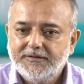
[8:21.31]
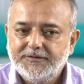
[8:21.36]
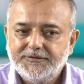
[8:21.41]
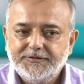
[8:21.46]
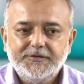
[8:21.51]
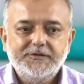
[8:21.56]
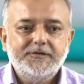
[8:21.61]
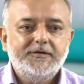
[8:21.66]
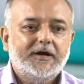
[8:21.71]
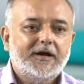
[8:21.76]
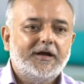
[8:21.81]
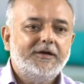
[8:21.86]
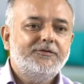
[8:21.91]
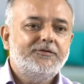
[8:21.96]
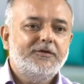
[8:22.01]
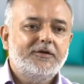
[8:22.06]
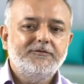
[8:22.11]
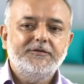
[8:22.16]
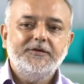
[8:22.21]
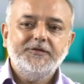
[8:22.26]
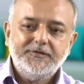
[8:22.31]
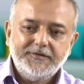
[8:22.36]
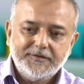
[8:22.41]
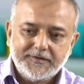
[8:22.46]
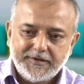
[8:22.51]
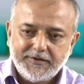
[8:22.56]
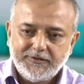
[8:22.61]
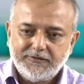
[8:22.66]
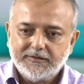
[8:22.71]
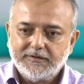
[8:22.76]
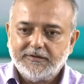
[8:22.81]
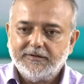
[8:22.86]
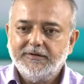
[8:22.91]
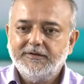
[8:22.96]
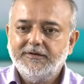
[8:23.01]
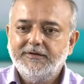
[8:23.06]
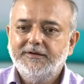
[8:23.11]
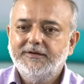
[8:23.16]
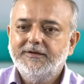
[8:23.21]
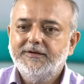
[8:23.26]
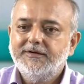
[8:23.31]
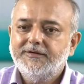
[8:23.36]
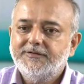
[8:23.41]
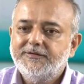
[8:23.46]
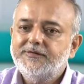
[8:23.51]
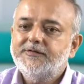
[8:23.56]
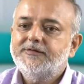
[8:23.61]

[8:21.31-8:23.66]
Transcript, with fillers: this is the culture of this region this